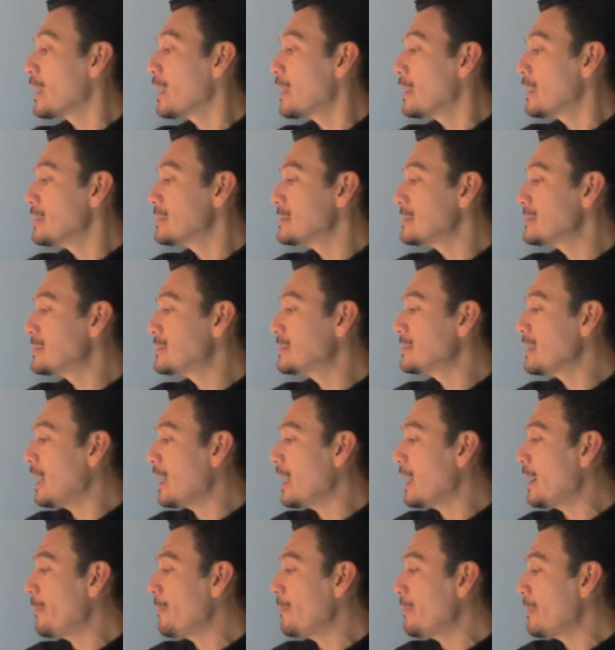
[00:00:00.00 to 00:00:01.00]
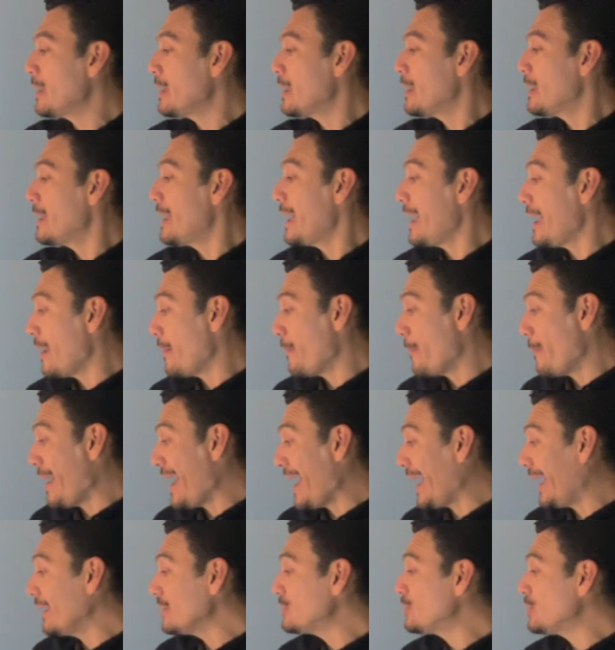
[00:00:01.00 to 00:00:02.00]
some
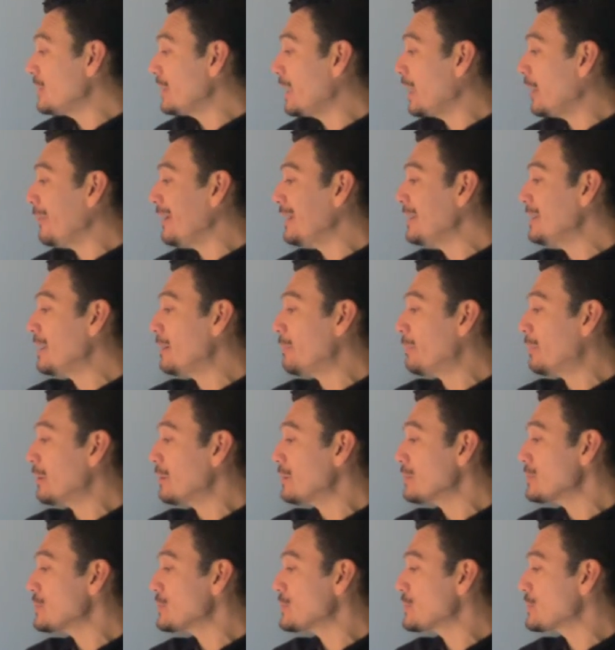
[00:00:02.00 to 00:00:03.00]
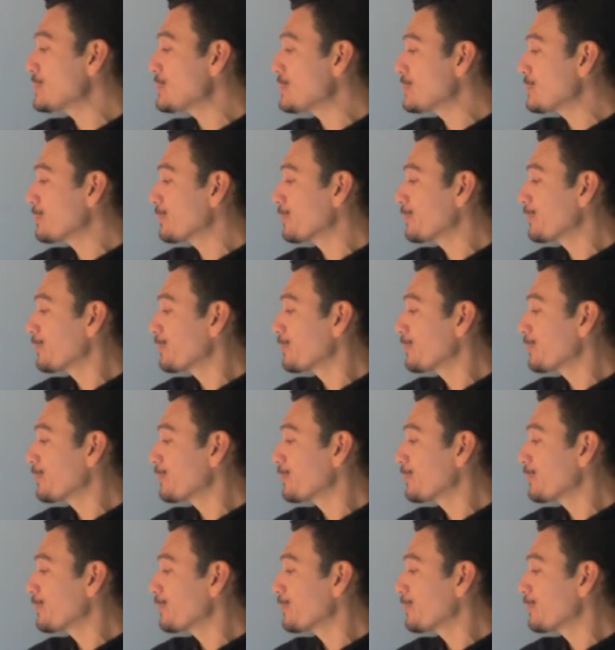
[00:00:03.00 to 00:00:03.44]
imaginary numbers.